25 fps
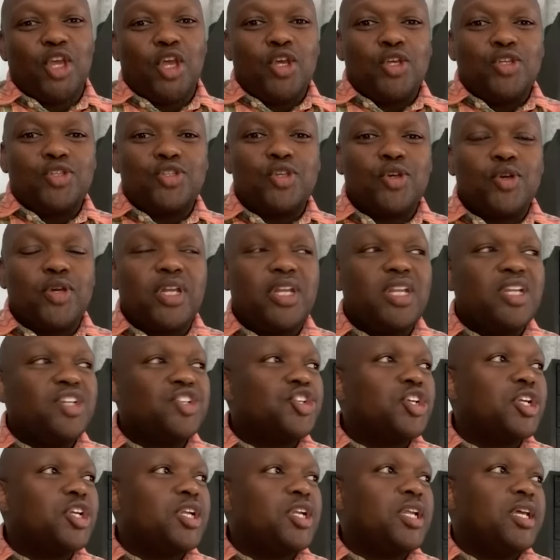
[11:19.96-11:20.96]
So
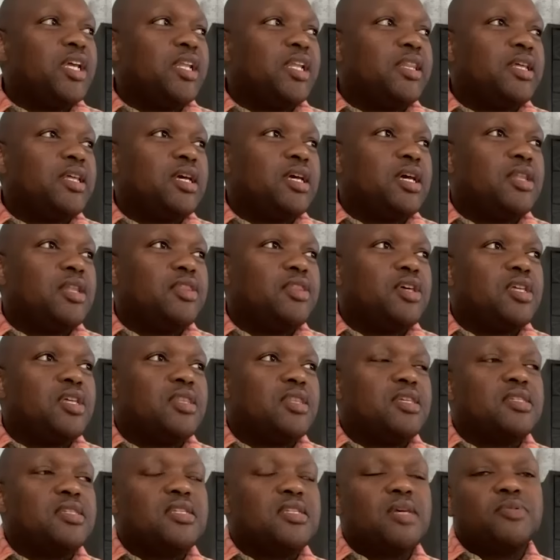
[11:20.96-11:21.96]
initially,
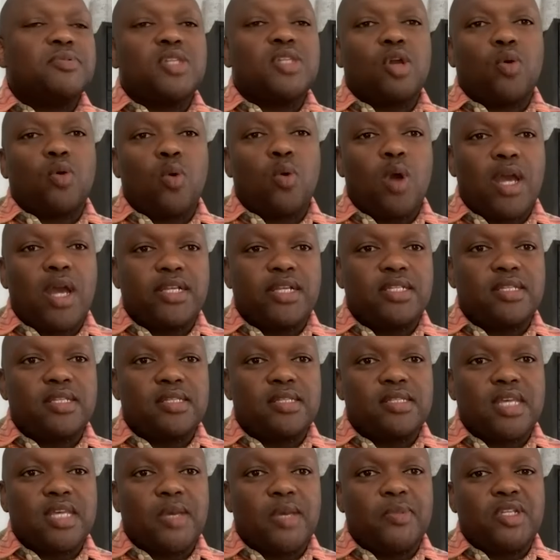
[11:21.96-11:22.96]
the steps are quite the
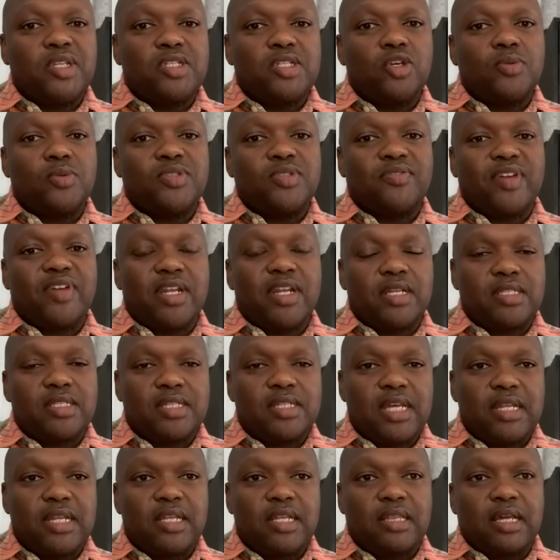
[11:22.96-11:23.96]
same in terms of
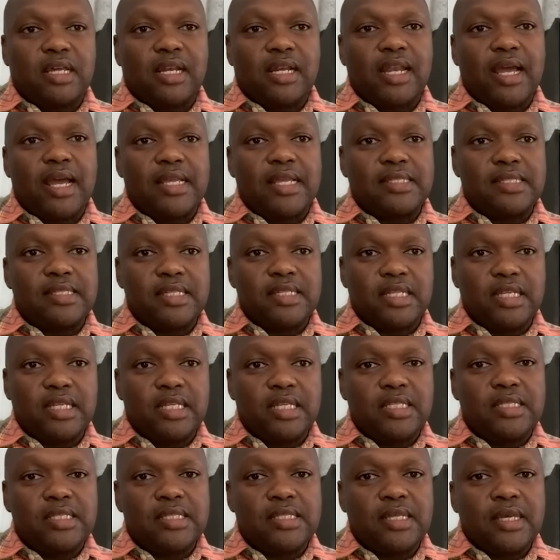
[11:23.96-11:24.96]
understanding the client's
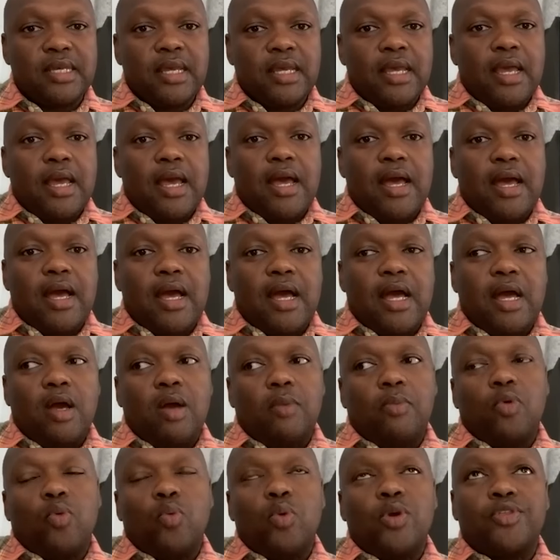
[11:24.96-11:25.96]
needs.
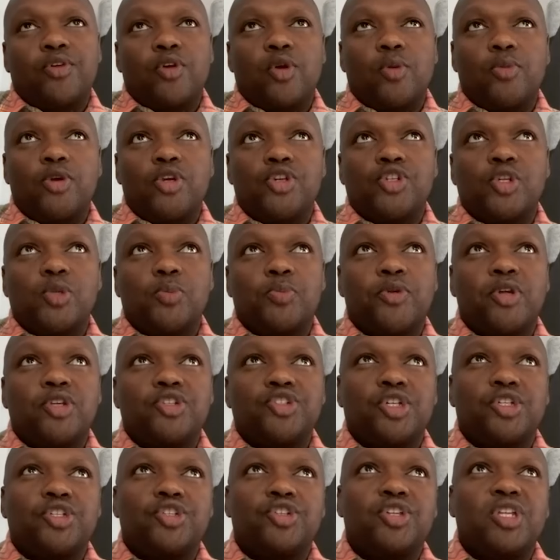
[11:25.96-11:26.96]
With commercial
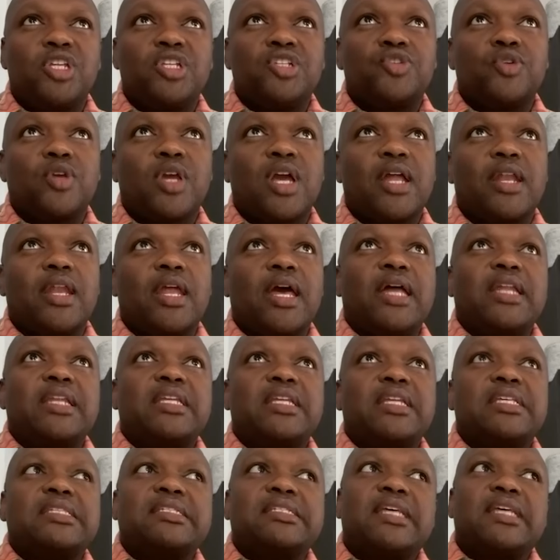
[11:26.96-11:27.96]
projects, you need to kind of
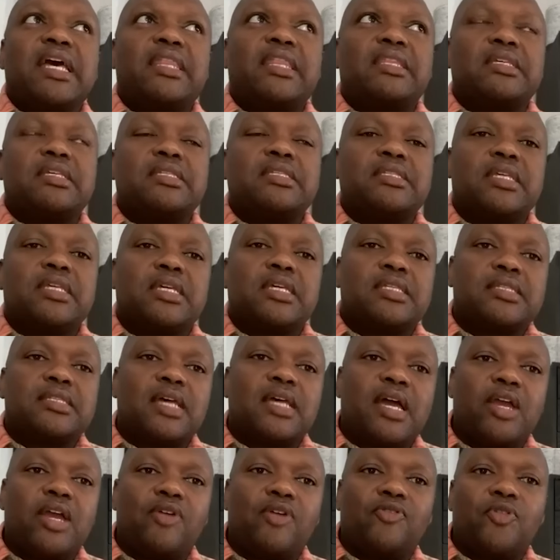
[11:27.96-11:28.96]
understand the
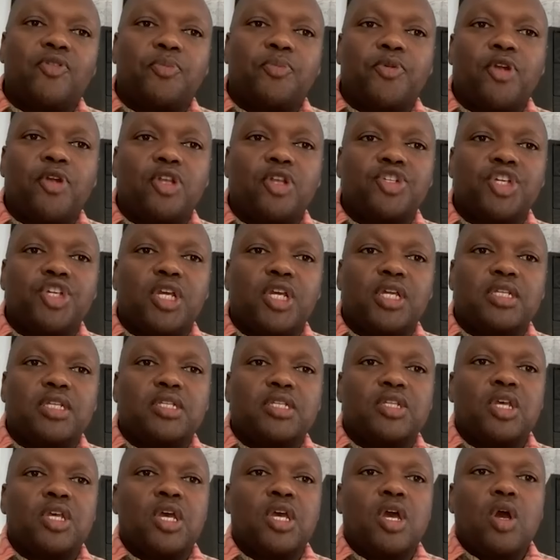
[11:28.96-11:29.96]
CSI of the
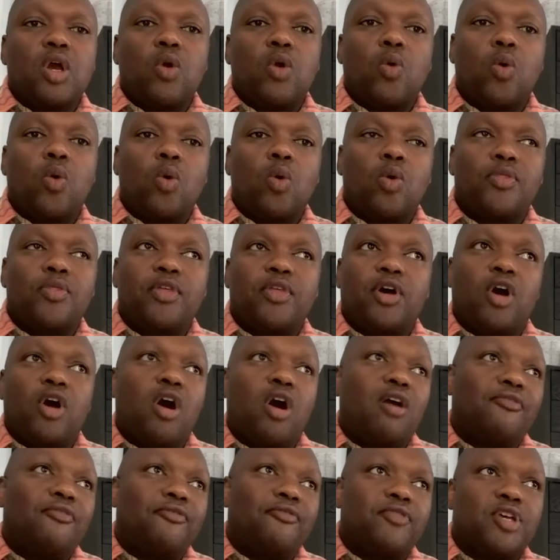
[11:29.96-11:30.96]
project or the
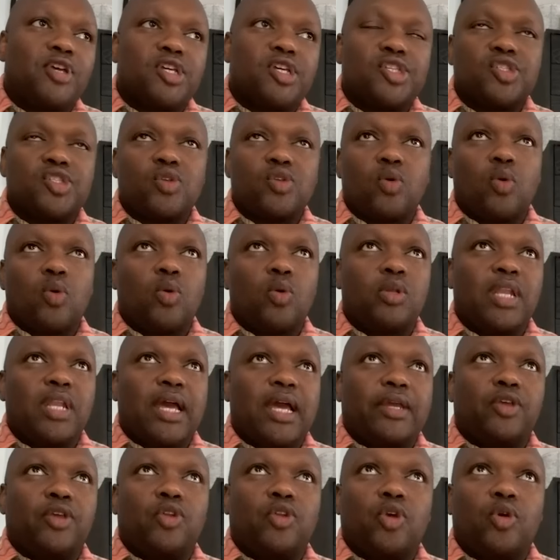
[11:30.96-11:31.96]
office or
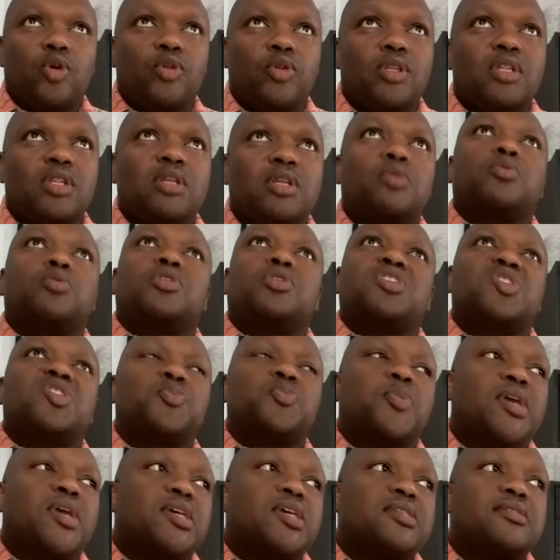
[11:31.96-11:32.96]
the
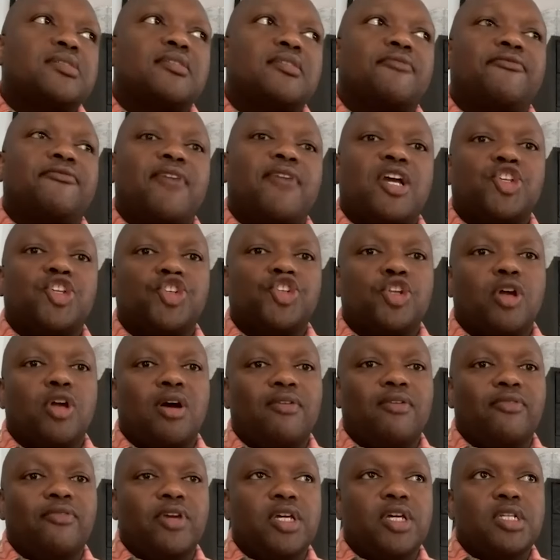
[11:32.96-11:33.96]
space, the function
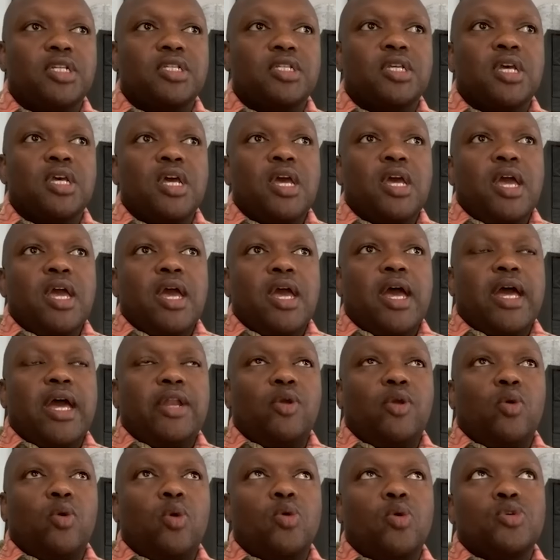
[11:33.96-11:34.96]
of it, and
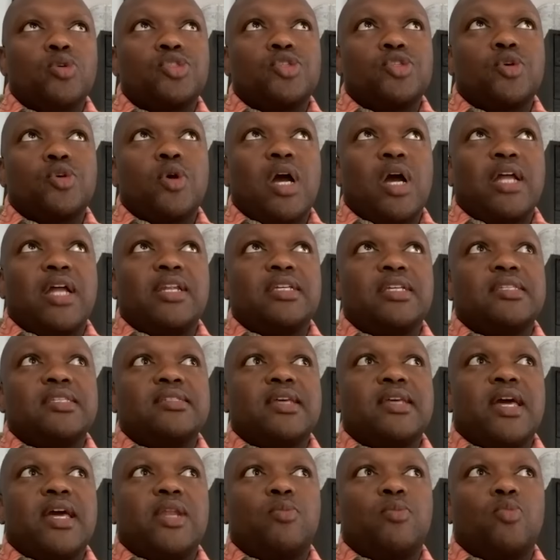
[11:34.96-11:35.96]
also
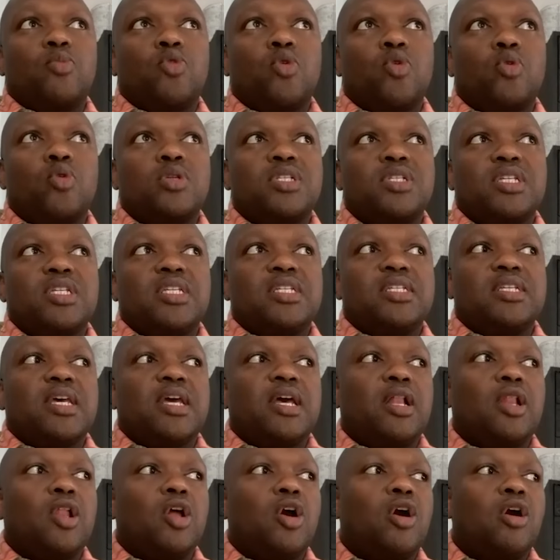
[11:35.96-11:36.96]
understand more
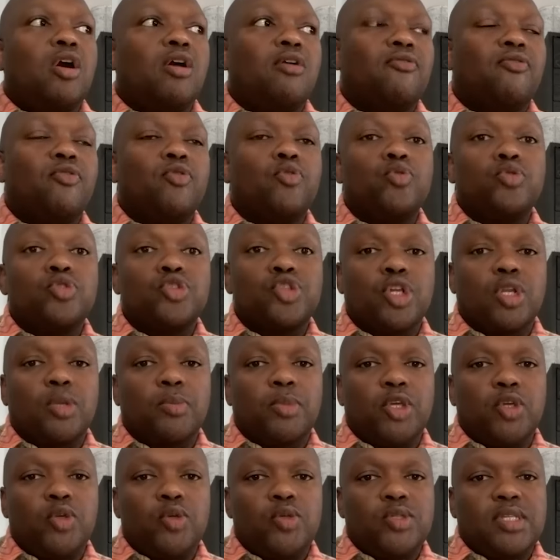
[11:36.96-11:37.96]
detail of who's going to
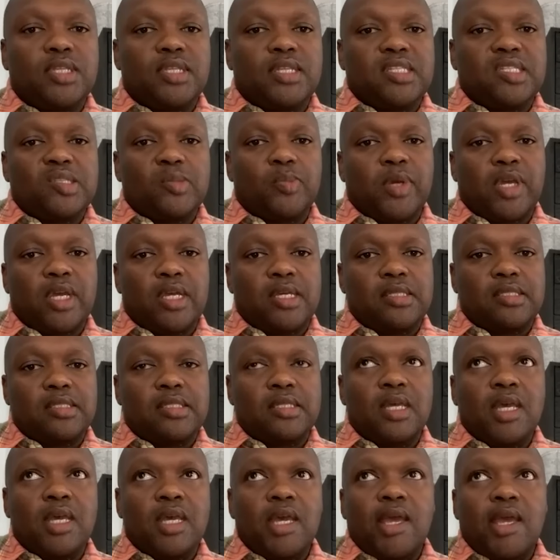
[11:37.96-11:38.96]
be using the space,
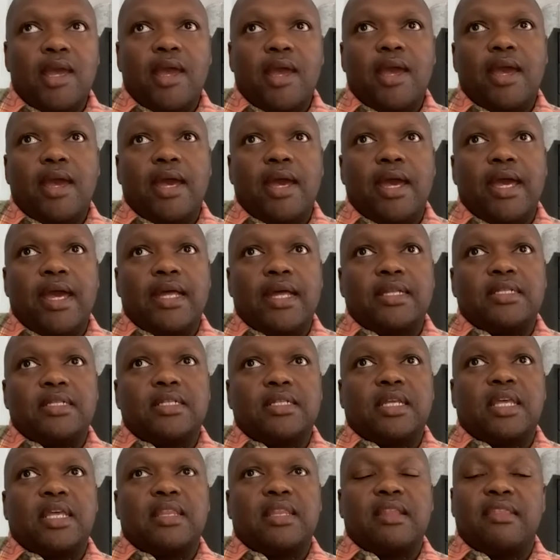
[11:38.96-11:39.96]
and
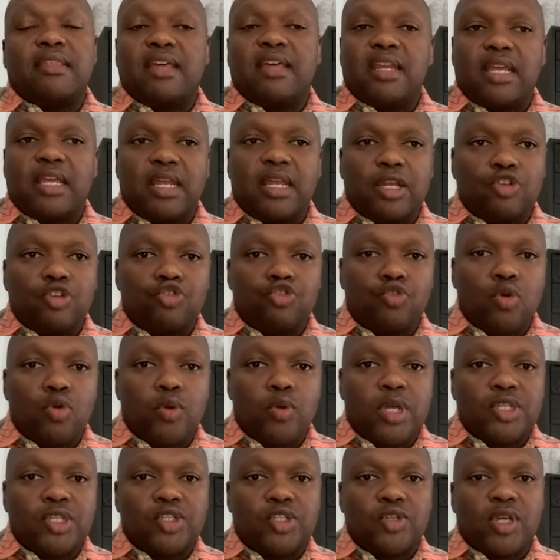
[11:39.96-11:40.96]
then getting
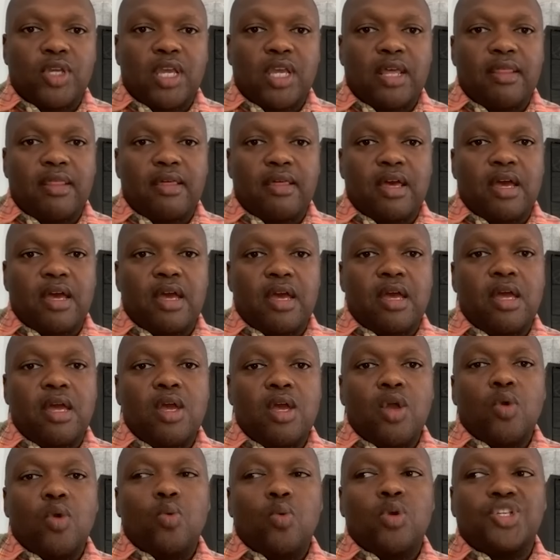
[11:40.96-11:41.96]
drawings together,
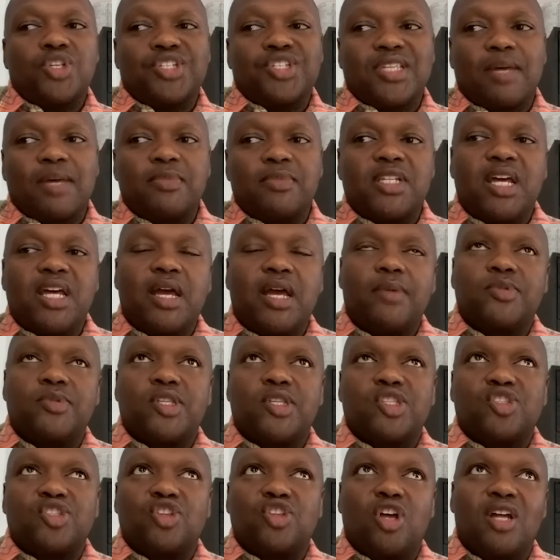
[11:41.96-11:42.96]
which sometimes
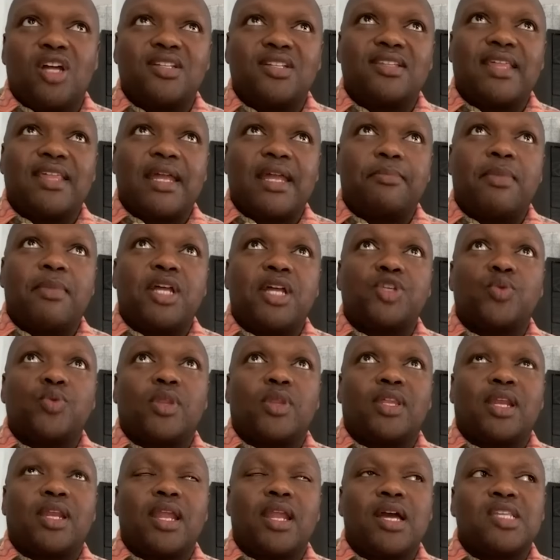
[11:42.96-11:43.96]
is not that much
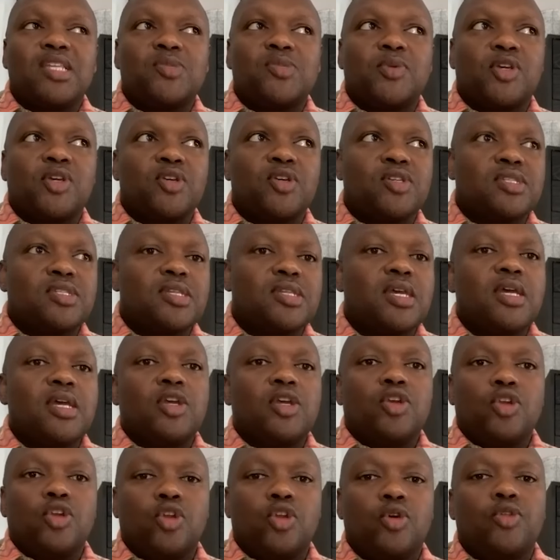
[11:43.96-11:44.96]
with clients because,
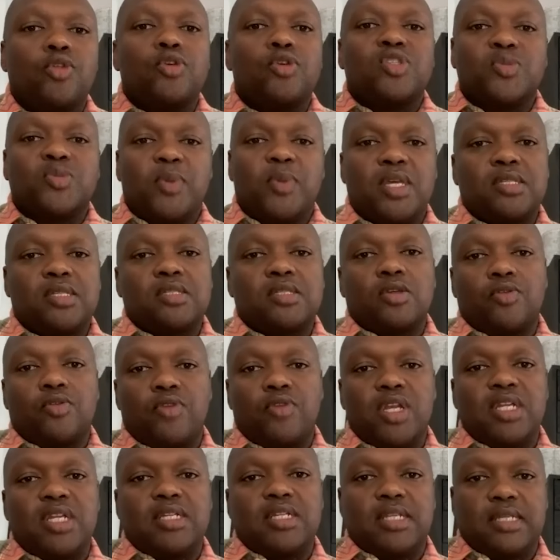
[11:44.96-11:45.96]
those spaces are
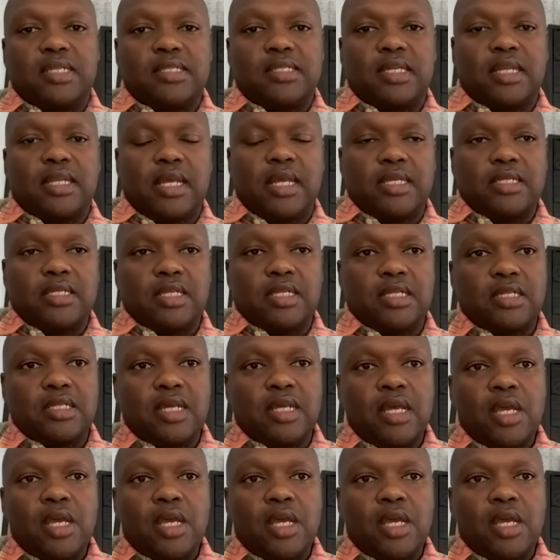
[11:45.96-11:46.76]
already designated.